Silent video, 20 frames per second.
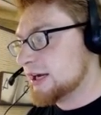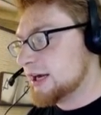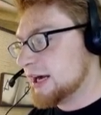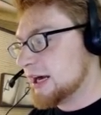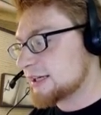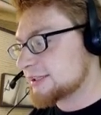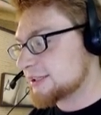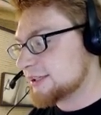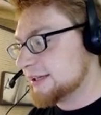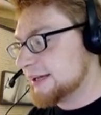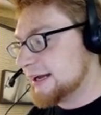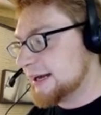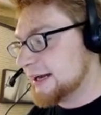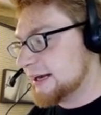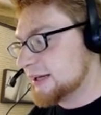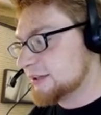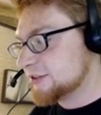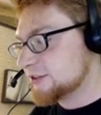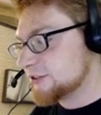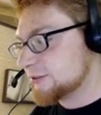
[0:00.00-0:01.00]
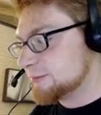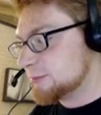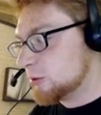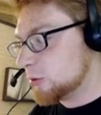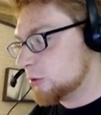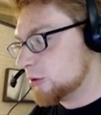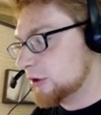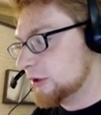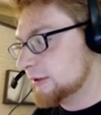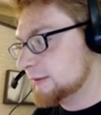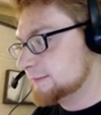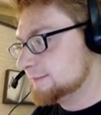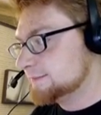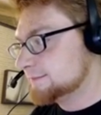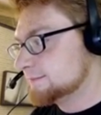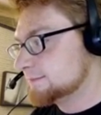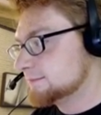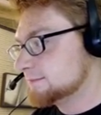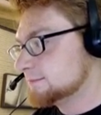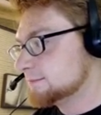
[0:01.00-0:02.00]
actually adds support
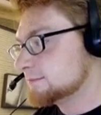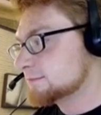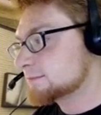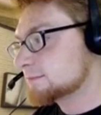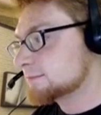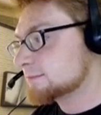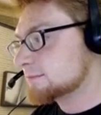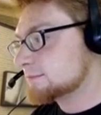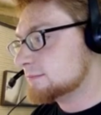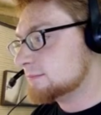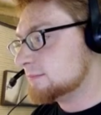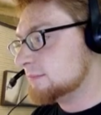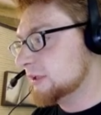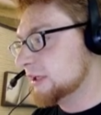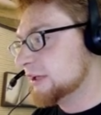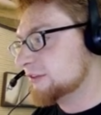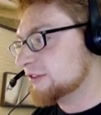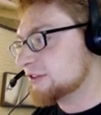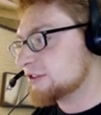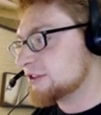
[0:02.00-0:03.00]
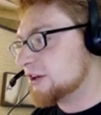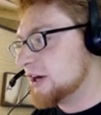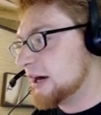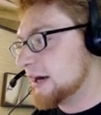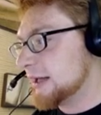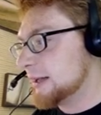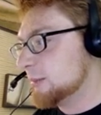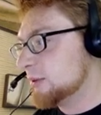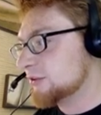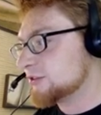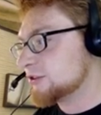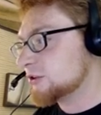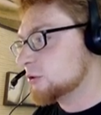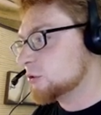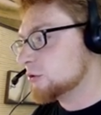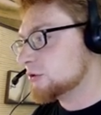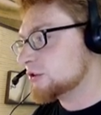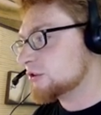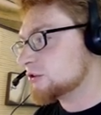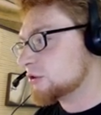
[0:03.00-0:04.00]
if it's not able
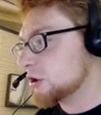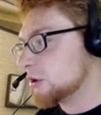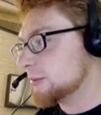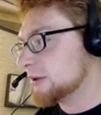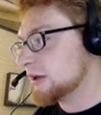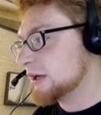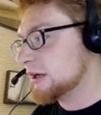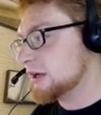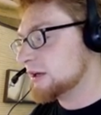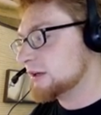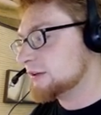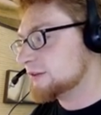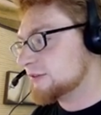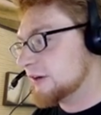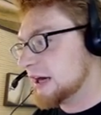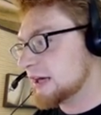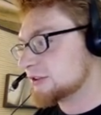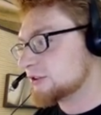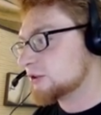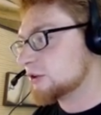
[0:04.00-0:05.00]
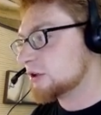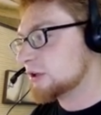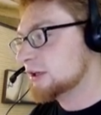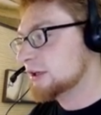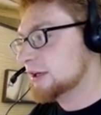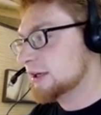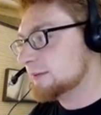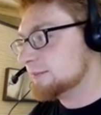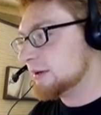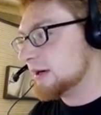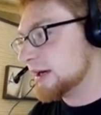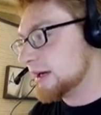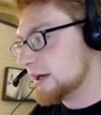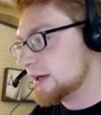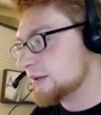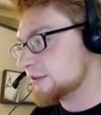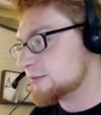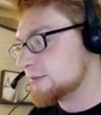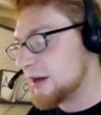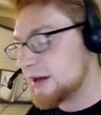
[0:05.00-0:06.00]
to determine a factor by
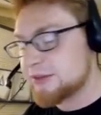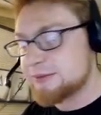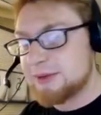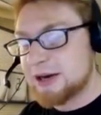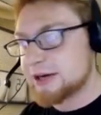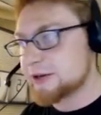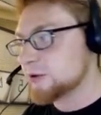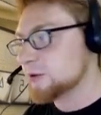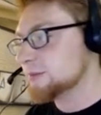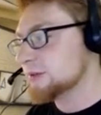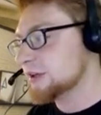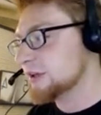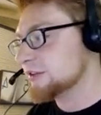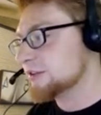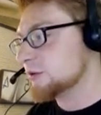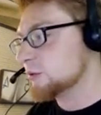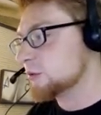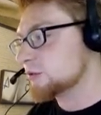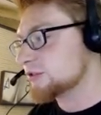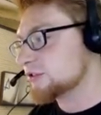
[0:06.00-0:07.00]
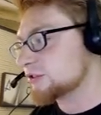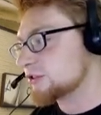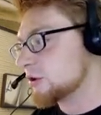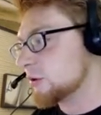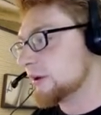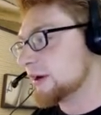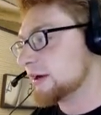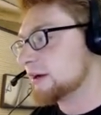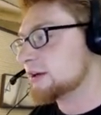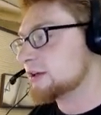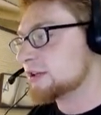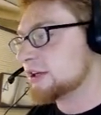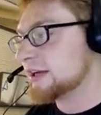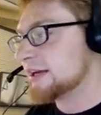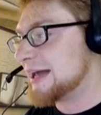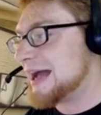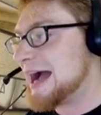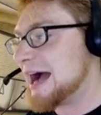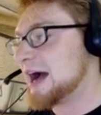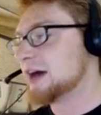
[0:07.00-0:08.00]
its mathematical means, it will just go ahead and,
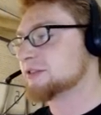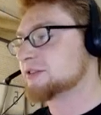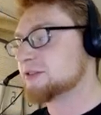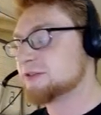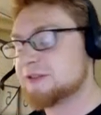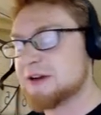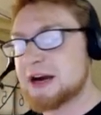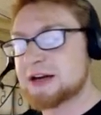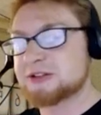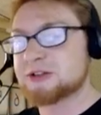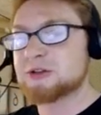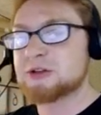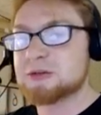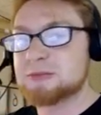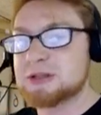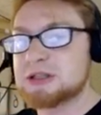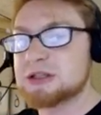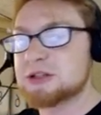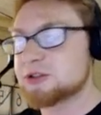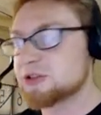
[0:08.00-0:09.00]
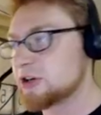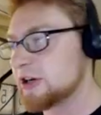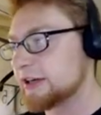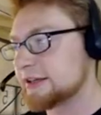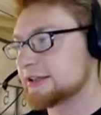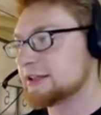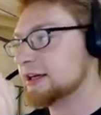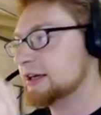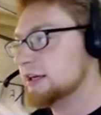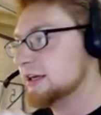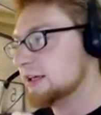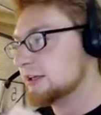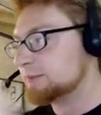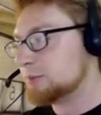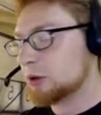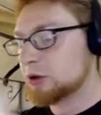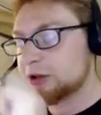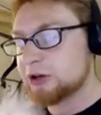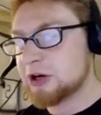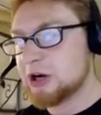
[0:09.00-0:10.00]
and ask FactorDB and try and
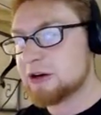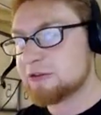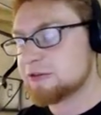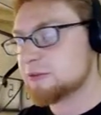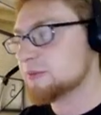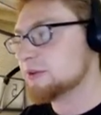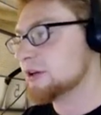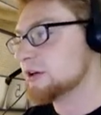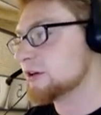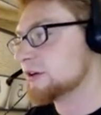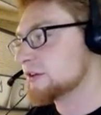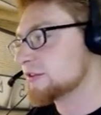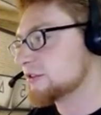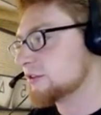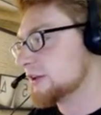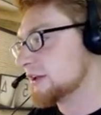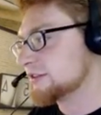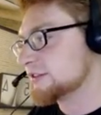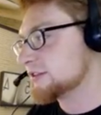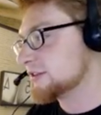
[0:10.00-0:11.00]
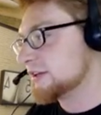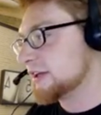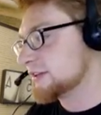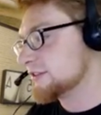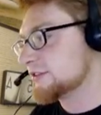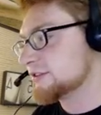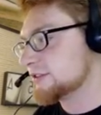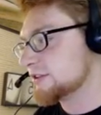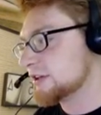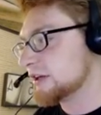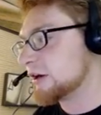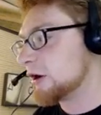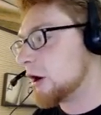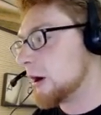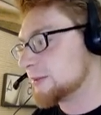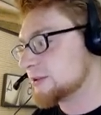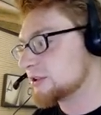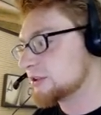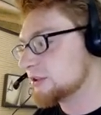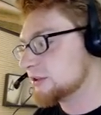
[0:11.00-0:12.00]
pull it off from the internet. So that's that's an
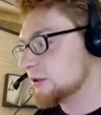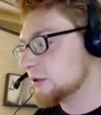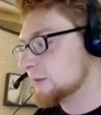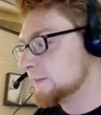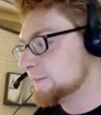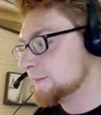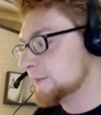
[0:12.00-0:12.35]
option here.